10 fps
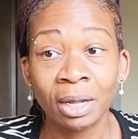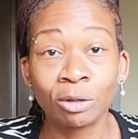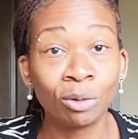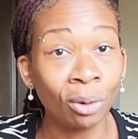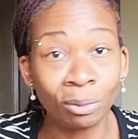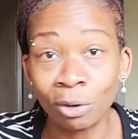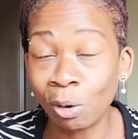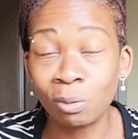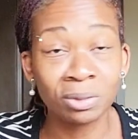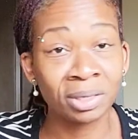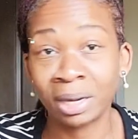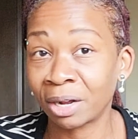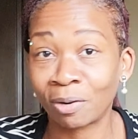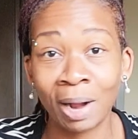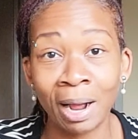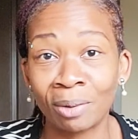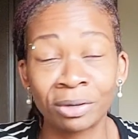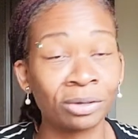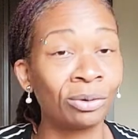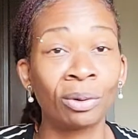you don't know who's in that crowd,
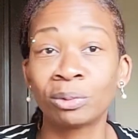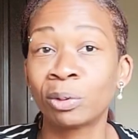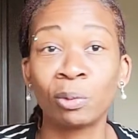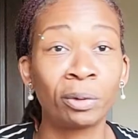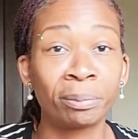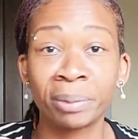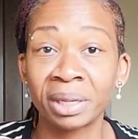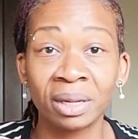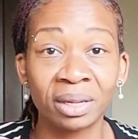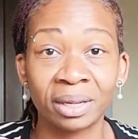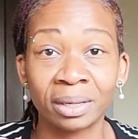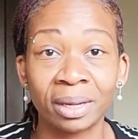and you don't know who can be looking,